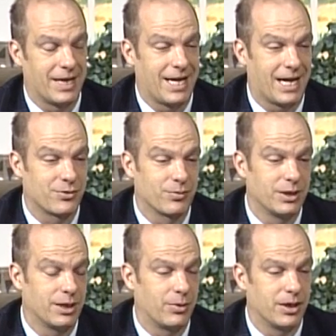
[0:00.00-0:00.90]
And that's
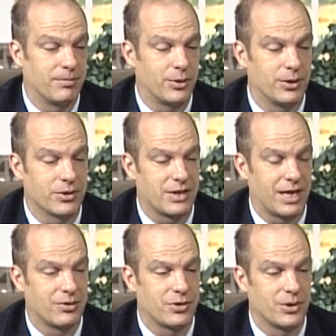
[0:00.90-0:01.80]
really what it boils
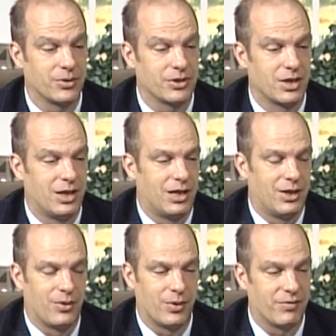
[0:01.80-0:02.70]
down to, is
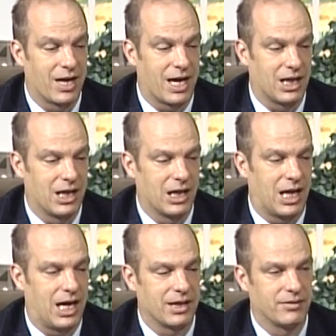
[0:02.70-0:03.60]
we've got a
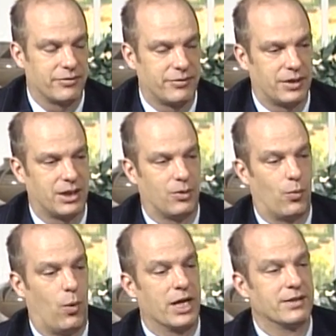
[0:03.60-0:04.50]
lot of
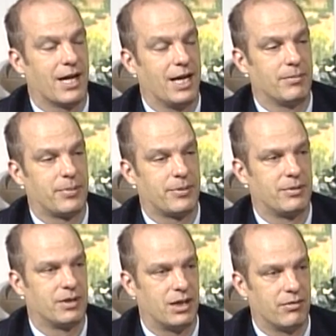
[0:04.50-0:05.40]
one type
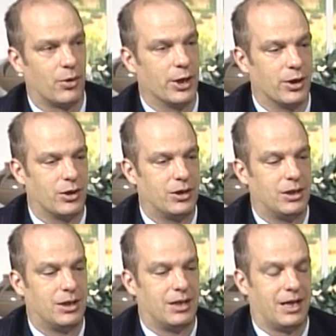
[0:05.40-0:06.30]
of oil,
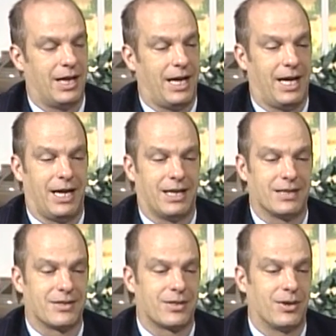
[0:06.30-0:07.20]

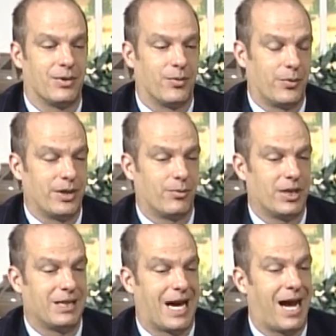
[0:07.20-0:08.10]
and
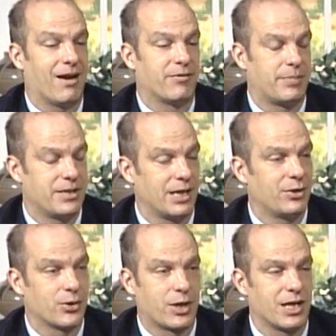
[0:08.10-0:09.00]
we have
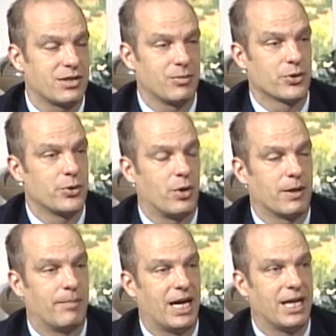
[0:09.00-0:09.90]
potential customers who want to
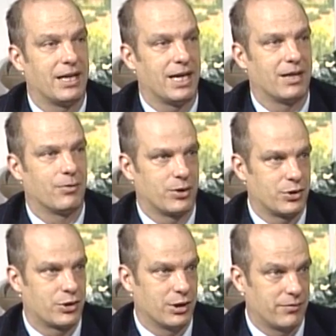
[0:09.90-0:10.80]
buy that, which
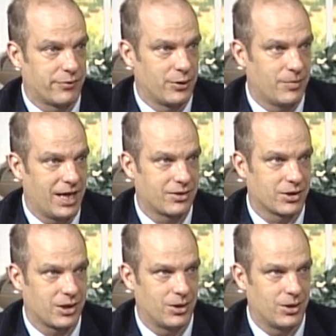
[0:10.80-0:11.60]
is good for New Mexico.